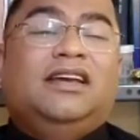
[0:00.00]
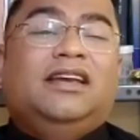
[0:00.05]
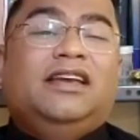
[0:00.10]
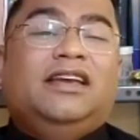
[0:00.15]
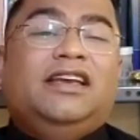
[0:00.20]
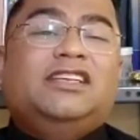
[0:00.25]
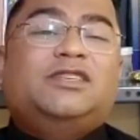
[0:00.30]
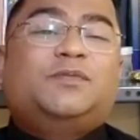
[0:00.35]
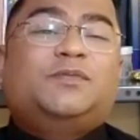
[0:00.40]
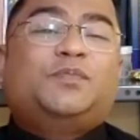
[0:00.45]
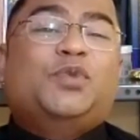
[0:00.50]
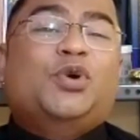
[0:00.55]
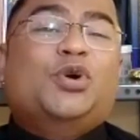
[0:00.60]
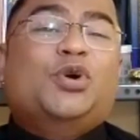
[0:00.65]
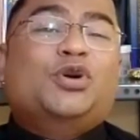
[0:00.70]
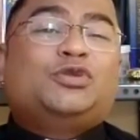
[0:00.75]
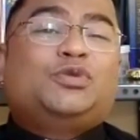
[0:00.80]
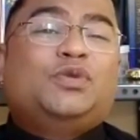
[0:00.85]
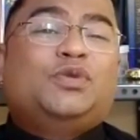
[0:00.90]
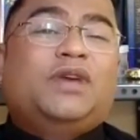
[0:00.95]
He
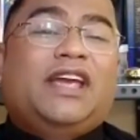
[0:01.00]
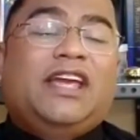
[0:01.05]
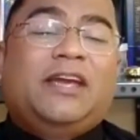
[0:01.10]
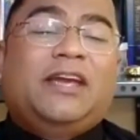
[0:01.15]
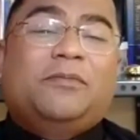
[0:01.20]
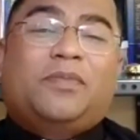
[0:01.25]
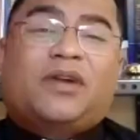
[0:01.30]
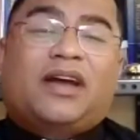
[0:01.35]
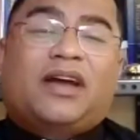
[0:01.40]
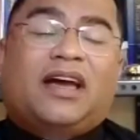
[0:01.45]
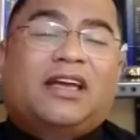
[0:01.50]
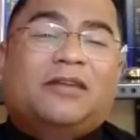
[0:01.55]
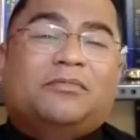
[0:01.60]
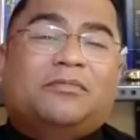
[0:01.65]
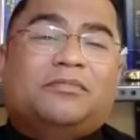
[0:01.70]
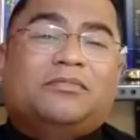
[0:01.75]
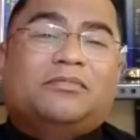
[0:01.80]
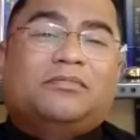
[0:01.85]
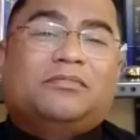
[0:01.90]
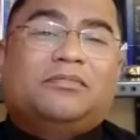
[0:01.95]
spoke to
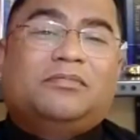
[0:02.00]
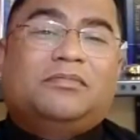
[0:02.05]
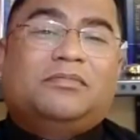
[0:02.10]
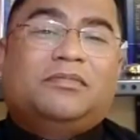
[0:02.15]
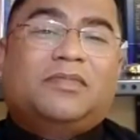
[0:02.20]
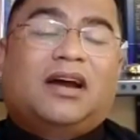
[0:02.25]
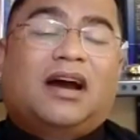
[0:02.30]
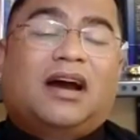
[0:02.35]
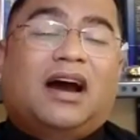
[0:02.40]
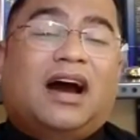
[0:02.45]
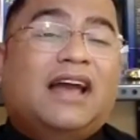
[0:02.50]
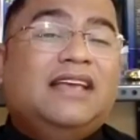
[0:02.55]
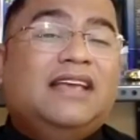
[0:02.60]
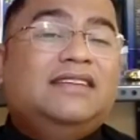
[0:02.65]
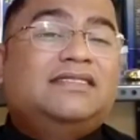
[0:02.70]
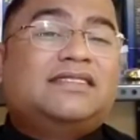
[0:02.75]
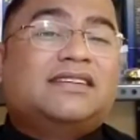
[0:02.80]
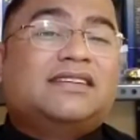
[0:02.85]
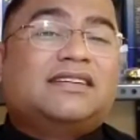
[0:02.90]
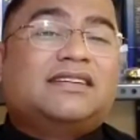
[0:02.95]
Abraham,
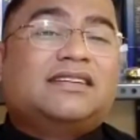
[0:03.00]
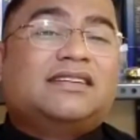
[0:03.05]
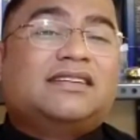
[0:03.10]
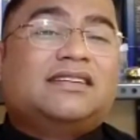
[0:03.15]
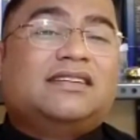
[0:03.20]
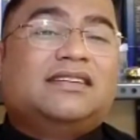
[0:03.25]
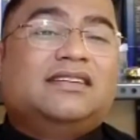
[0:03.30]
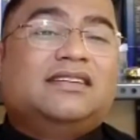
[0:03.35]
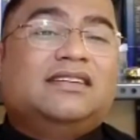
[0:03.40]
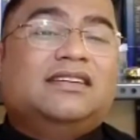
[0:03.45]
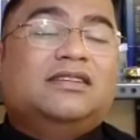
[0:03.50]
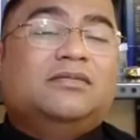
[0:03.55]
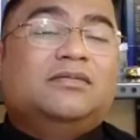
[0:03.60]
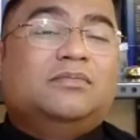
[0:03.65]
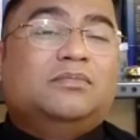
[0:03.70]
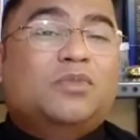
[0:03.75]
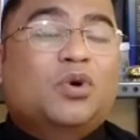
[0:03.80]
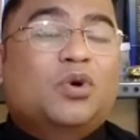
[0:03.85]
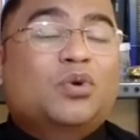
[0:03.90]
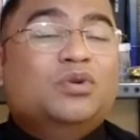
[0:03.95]
Isaac,
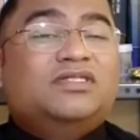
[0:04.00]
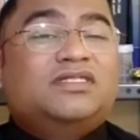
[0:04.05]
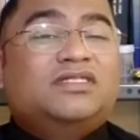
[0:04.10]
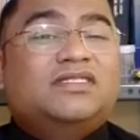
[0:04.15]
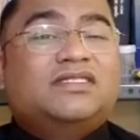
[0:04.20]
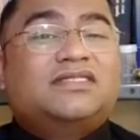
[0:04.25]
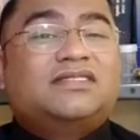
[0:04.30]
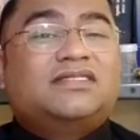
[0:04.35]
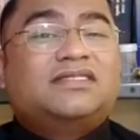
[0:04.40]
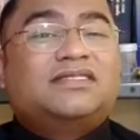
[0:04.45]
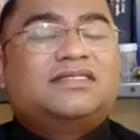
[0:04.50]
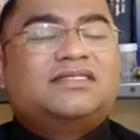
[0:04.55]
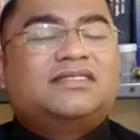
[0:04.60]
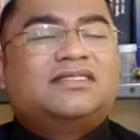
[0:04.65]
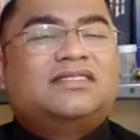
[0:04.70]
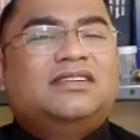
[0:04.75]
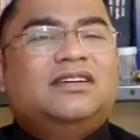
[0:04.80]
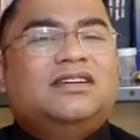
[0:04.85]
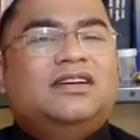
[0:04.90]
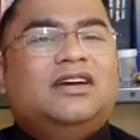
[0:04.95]

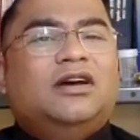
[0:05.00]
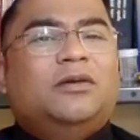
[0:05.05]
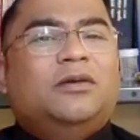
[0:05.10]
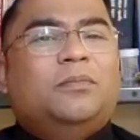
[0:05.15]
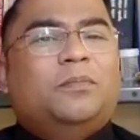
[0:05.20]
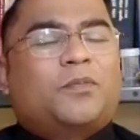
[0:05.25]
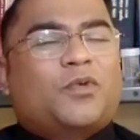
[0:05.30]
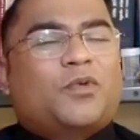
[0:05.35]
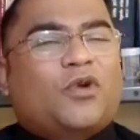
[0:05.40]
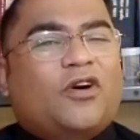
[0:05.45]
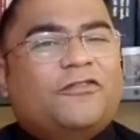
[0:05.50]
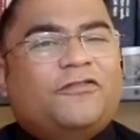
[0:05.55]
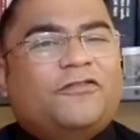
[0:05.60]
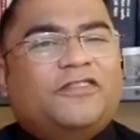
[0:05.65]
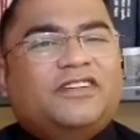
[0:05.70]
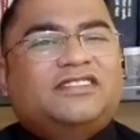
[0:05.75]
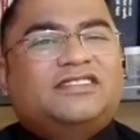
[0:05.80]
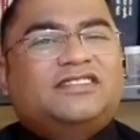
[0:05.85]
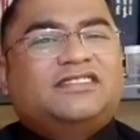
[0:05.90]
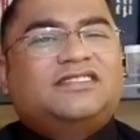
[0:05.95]
Moses,
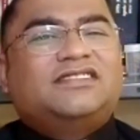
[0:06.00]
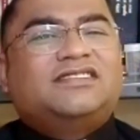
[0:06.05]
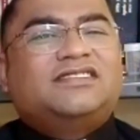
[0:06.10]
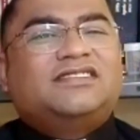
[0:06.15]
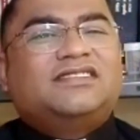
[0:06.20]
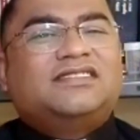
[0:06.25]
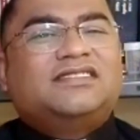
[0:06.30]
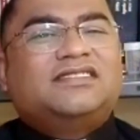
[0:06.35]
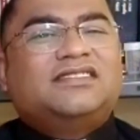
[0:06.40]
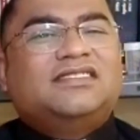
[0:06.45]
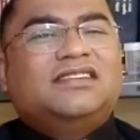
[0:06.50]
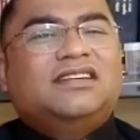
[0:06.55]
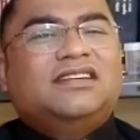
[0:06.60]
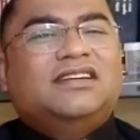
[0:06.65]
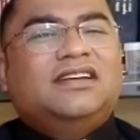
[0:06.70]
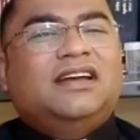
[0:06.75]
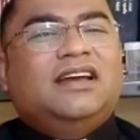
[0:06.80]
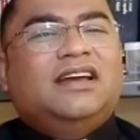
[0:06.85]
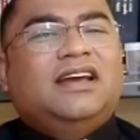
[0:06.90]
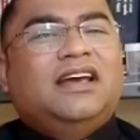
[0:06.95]
prophets.
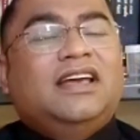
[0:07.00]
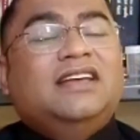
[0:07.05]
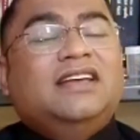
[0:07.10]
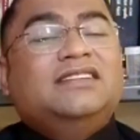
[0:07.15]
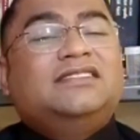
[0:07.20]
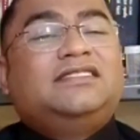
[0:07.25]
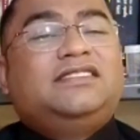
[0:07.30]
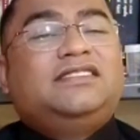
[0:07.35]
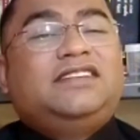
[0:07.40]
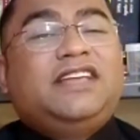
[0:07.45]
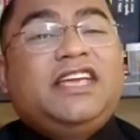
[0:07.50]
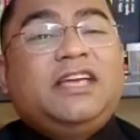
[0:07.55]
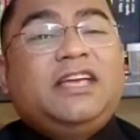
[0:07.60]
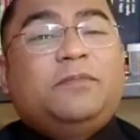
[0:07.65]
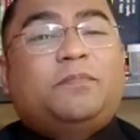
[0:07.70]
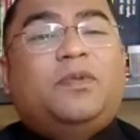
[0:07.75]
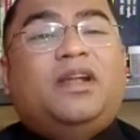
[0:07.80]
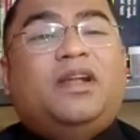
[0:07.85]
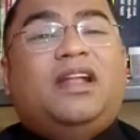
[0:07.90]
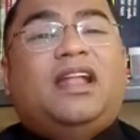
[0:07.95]
His
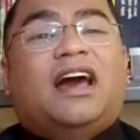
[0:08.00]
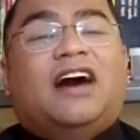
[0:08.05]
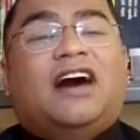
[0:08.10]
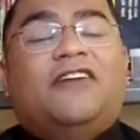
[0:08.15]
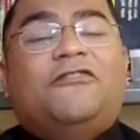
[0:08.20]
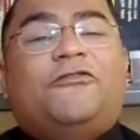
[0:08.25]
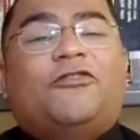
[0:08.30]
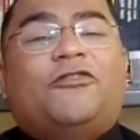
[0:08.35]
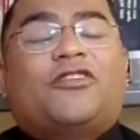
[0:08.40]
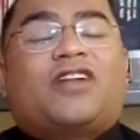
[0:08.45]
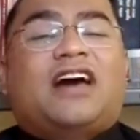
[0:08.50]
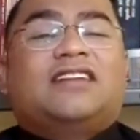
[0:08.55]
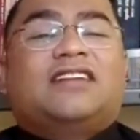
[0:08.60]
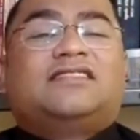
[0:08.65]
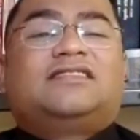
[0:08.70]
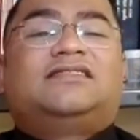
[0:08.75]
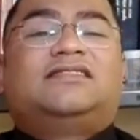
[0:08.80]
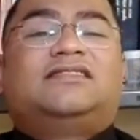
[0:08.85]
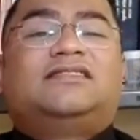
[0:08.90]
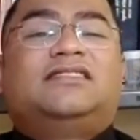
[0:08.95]
deep love for
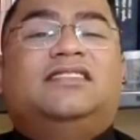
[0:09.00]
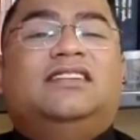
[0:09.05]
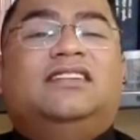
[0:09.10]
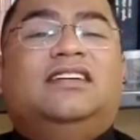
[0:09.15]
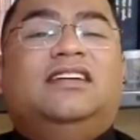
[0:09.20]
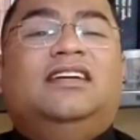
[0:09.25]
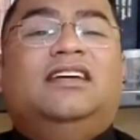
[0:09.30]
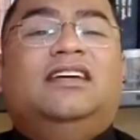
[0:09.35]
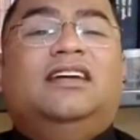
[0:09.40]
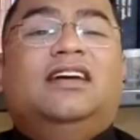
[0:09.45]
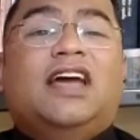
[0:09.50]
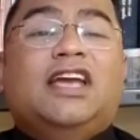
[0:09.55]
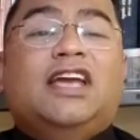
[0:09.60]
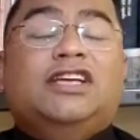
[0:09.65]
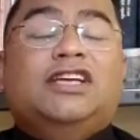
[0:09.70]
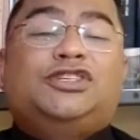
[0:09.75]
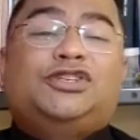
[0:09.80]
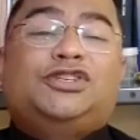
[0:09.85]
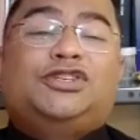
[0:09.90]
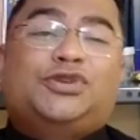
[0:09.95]
us
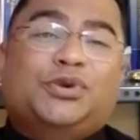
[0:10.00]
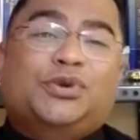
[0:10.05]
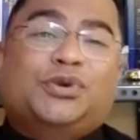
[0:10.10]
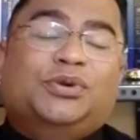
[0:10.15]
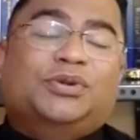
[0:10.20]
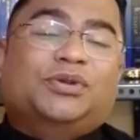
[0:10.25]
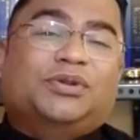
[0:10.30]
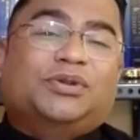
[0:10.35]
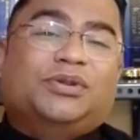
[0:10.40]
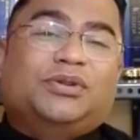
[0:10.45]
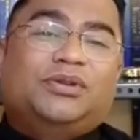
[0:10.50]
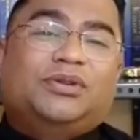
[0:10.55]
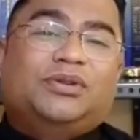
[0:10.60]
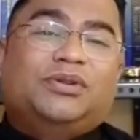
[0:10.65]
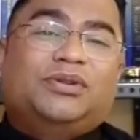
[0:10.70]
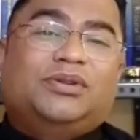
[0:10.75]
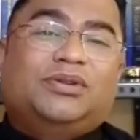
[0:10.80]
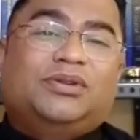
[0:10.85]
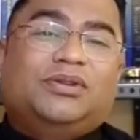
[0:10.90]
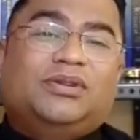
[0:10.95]
is shown.
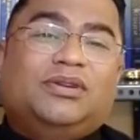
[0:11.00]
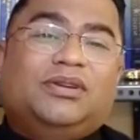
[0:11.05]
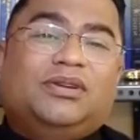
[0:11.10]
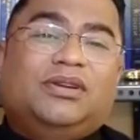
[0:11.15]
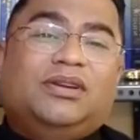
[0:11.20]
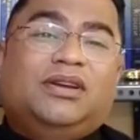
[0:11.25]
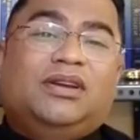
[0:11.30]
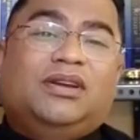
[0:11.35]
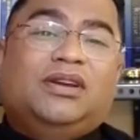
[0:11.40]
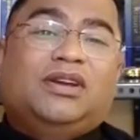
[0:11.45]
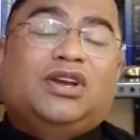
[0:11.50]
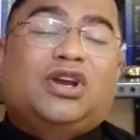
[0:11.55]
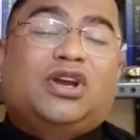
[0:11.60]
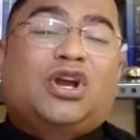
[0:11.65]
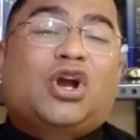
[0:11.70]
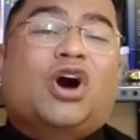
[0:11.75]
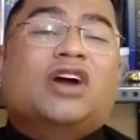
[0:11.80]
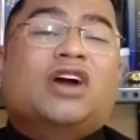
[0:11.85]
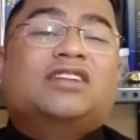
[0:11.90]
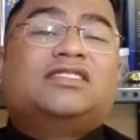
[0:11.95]

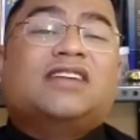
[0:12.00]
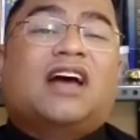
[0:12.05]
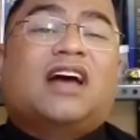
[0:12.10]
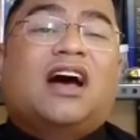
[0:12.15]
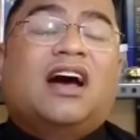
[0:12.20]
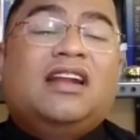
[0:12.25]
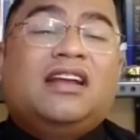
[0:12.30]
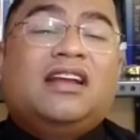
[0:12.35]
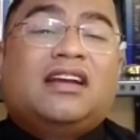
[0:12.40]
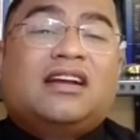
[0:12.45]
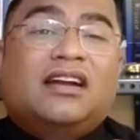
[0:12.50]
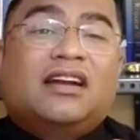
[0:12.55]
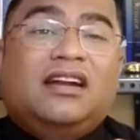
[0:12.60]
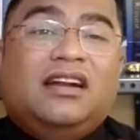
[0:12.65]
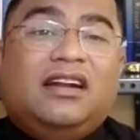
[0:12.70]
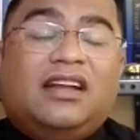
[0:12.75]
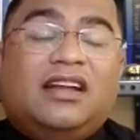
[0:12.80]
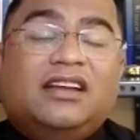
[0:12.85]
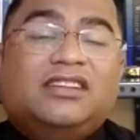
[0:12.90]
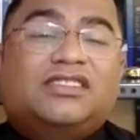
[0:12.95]
God's
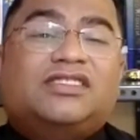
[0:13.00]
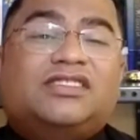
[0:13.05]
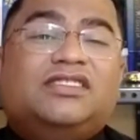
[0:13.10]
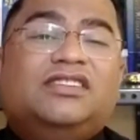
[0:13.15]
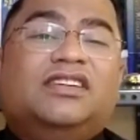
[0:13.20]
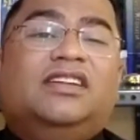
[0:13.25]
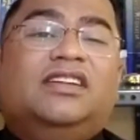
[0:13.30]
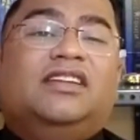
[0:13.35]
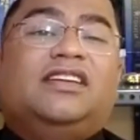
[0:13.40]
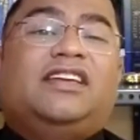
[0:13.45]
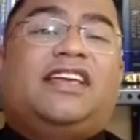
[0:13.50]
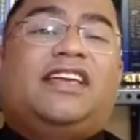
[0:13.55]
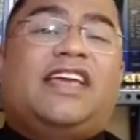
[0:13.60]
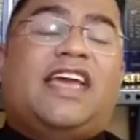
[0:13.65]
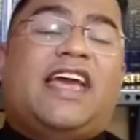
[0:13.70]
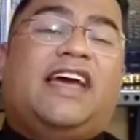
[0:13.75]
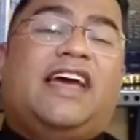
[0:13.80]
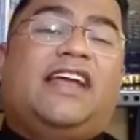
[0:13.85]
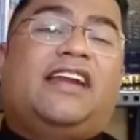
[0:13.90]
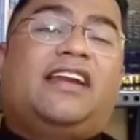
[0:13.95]
unconditional
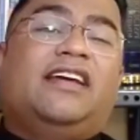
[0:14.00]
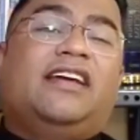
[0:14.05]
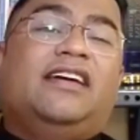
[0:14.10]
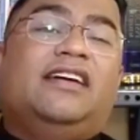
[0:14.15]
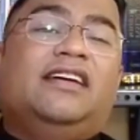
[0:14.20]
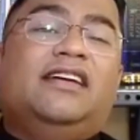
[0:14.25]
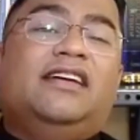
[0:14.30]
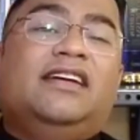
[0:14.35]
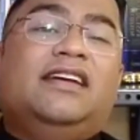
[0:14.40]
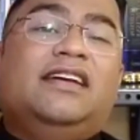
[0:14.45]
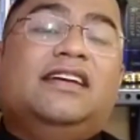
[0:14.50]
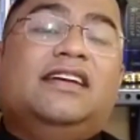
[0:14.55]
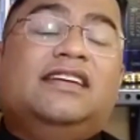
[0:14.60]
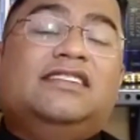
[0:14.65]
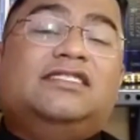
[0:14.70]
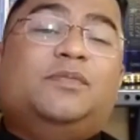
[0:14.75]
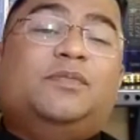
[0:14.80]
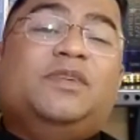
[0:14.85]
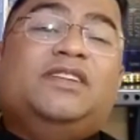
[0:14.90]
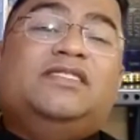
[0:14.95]
care
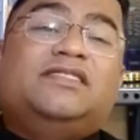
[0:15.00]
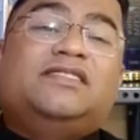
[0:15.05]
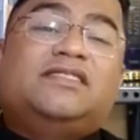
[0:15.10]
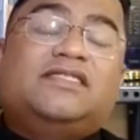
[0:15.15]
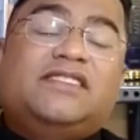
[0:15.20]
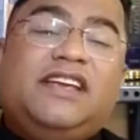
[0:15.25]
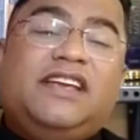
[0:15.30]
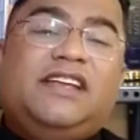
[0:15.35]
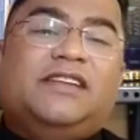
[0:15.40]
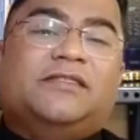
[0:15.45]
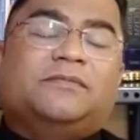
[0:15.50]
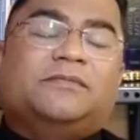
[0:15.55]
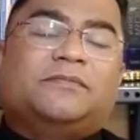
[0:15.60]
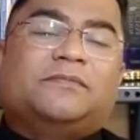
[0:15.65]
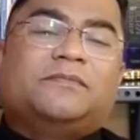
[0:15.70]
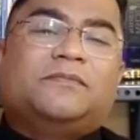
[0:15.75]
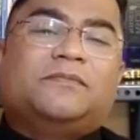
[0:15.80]
has been seen.